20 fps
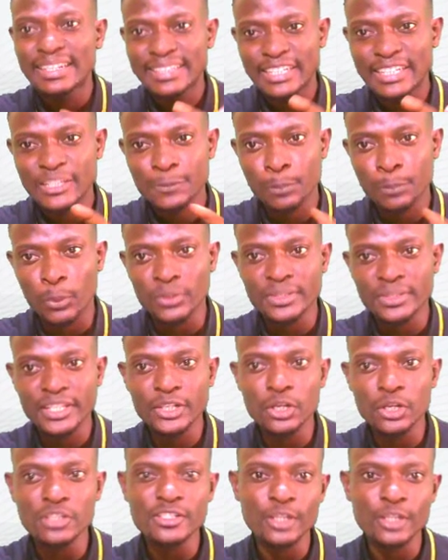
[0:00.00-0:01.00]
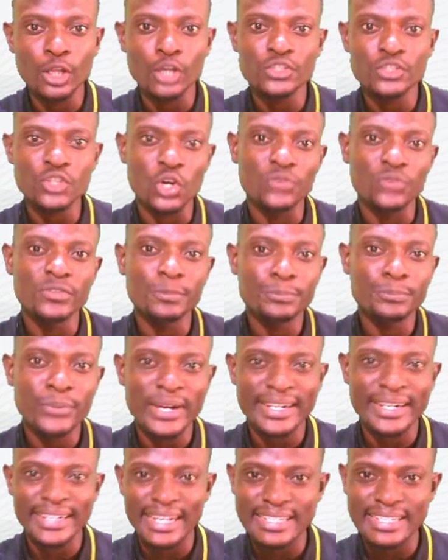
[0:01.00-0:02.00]
the spontaneous loss of a
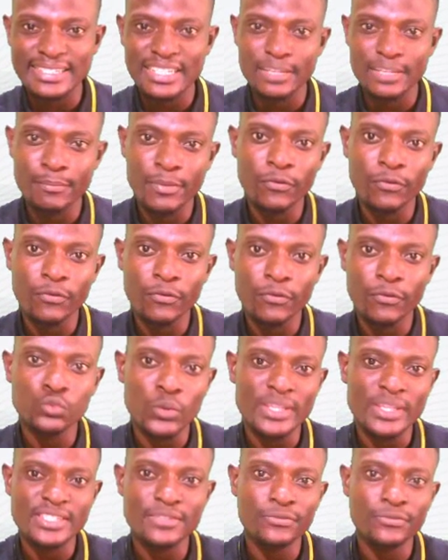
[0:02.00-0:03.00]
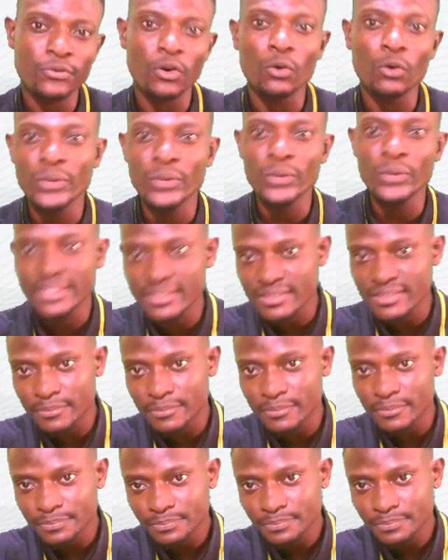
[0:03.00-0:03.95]
pregnancy before 24 weeks.